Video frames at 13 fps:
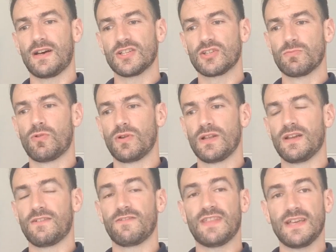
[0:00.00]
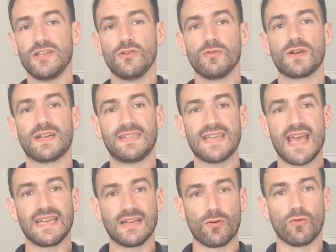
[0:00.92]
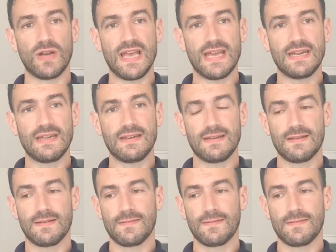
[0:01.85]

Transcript: are small enough that you can take it all in